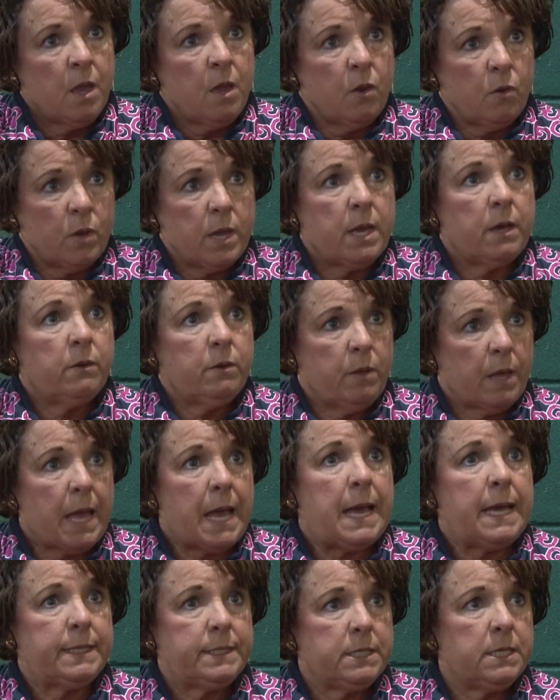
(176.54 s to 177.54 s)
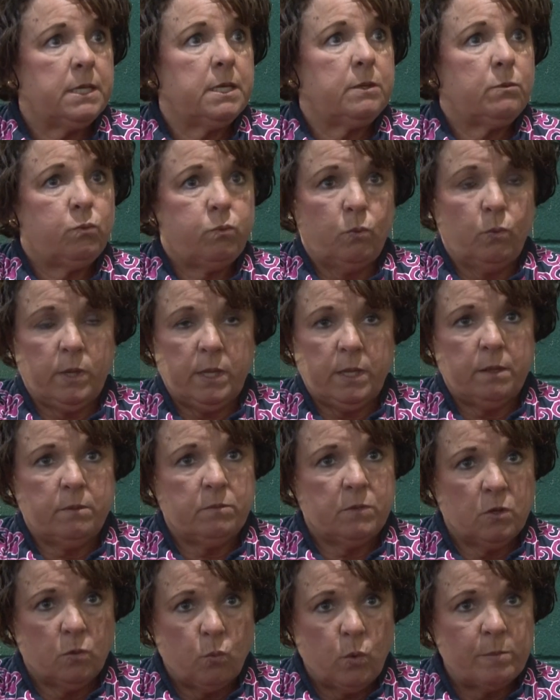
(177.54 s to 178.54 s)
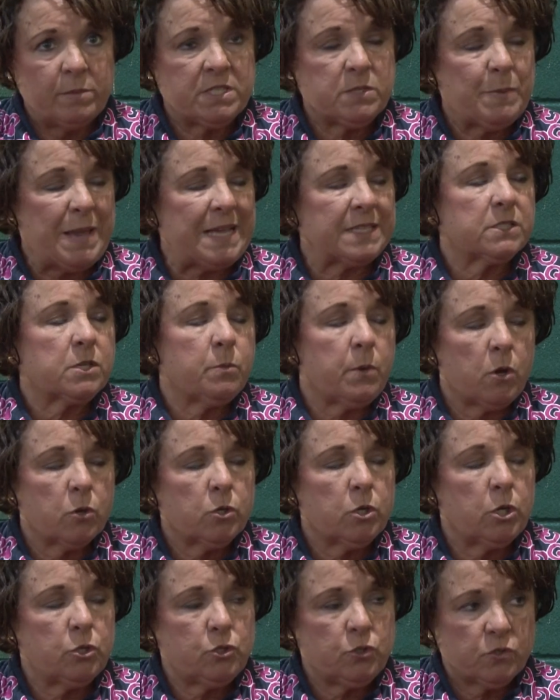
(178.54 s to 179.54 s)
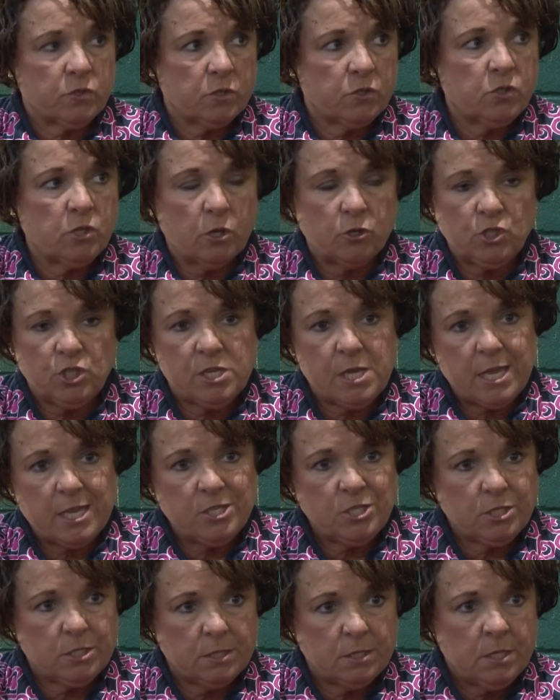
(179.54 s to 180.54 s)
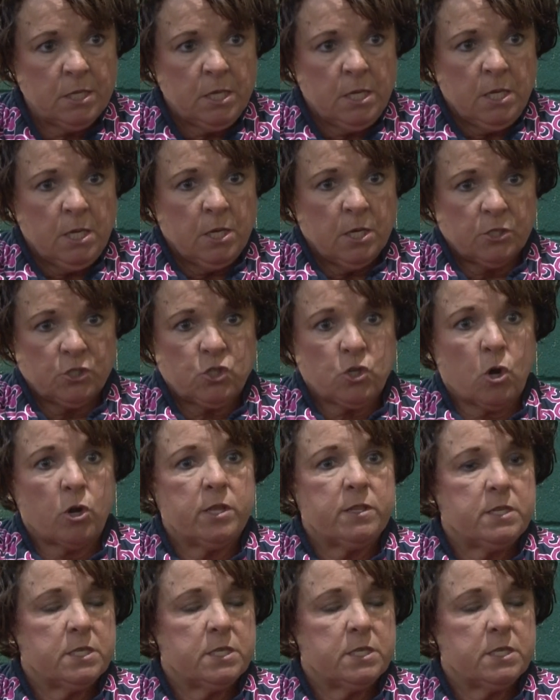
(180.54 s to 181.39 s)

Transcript: Well, I did. When the Women's Basketball Coaches Association started